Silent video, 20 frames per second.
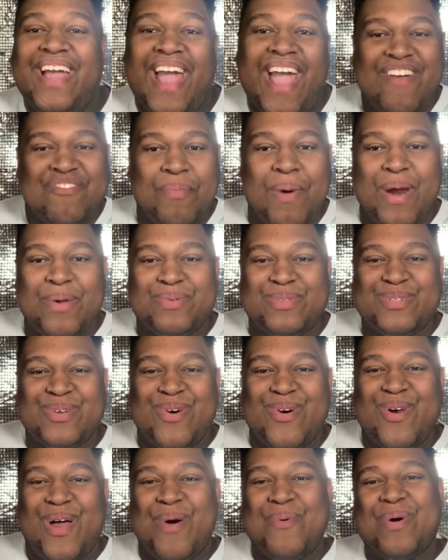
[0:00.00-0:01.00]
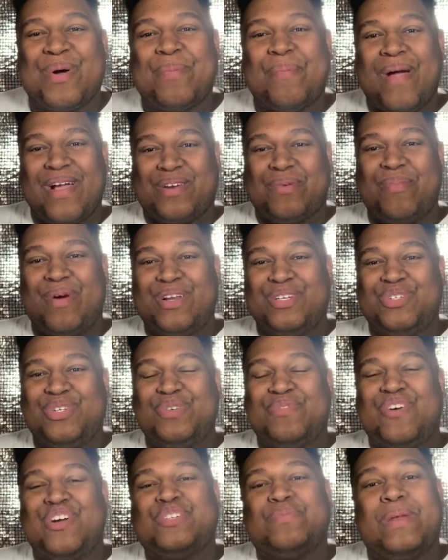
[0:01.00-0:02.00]

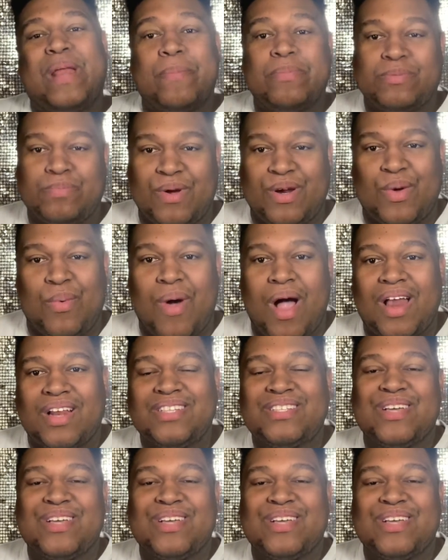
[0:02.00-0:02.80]
My name is Brandon Wallace.